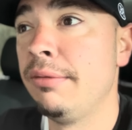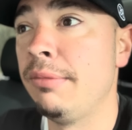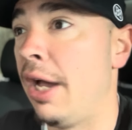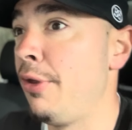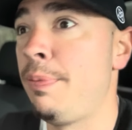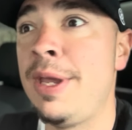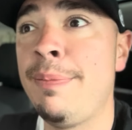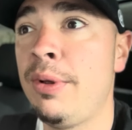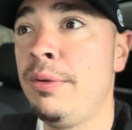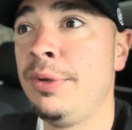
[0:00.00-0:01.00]
Other
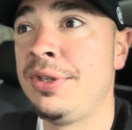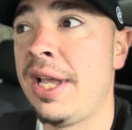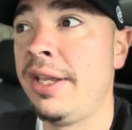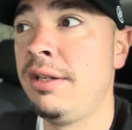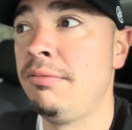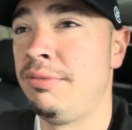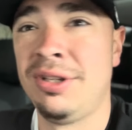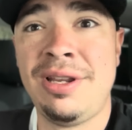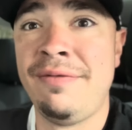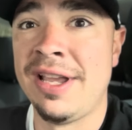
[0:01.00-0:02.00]
people will tell you,
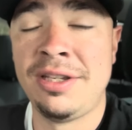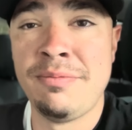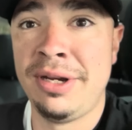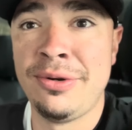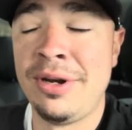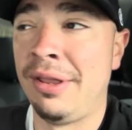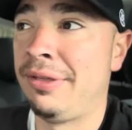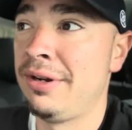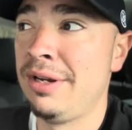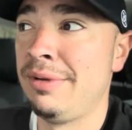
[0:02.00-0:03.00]
just invest in Bitcoin and
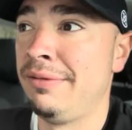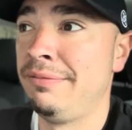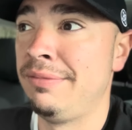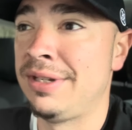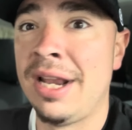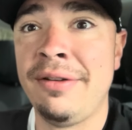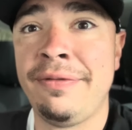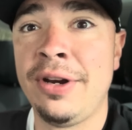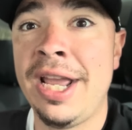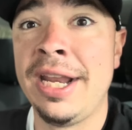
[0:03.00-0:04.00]
Ethereum and set it and
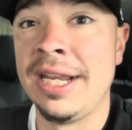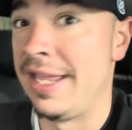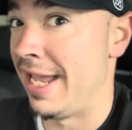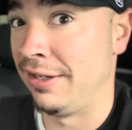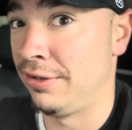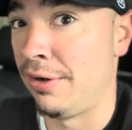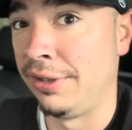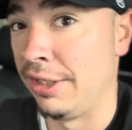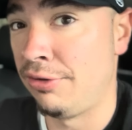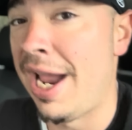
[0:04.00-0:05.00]
forget it. And that is
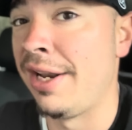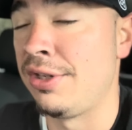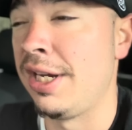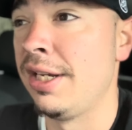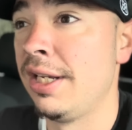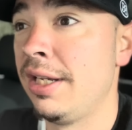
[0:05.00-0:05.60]
certainly a strategy.